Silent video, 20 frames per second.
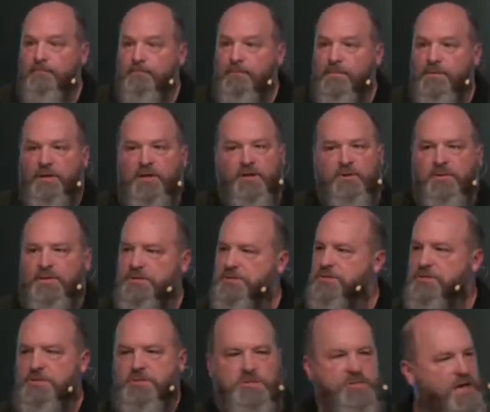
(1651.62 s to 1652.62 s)
There is
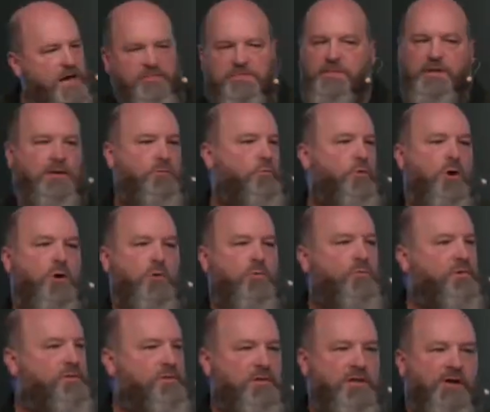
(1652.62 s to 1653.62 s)
nothing wrong
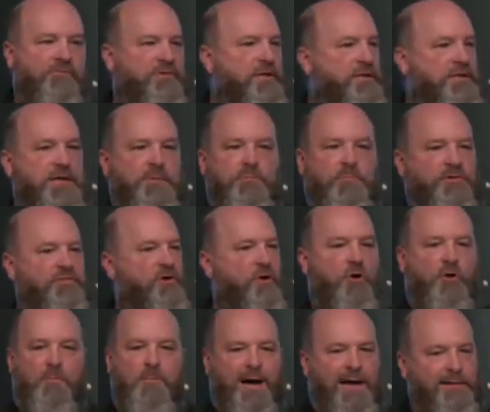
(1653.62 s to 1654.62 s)
with loving them with
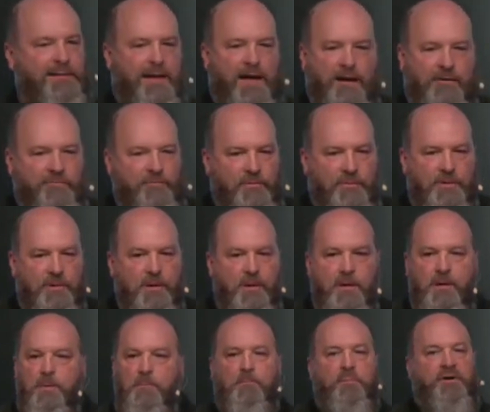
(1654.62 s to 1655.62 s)
all my life,
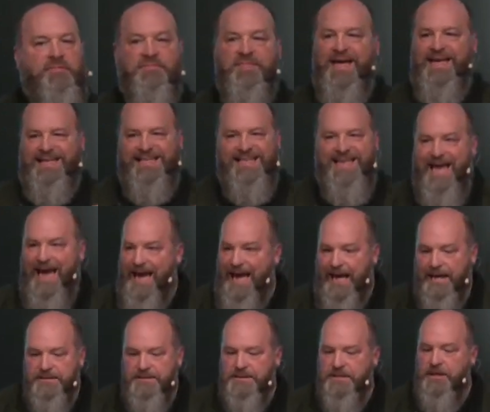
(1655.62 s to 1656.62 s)
but they
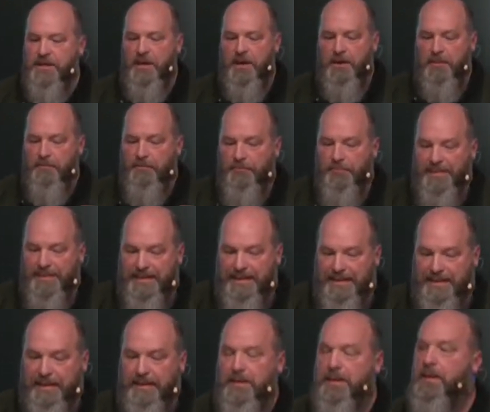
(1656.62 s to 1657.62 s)
can't
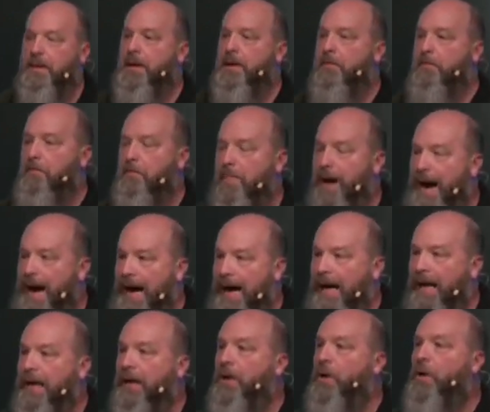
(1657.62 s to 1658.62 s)
be
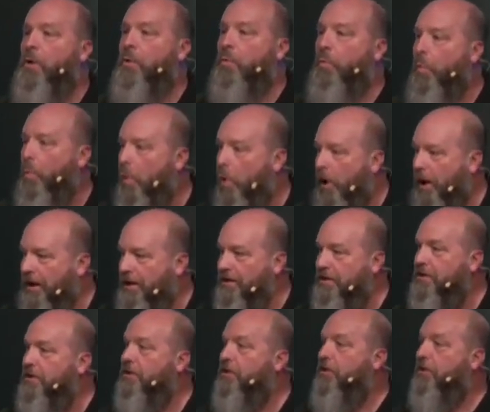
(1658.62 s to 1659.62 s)
my one
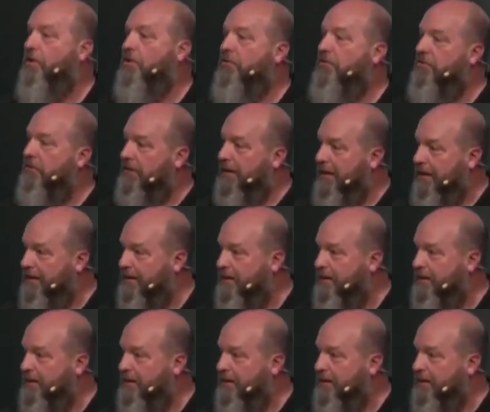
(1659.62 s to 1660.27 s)
thing.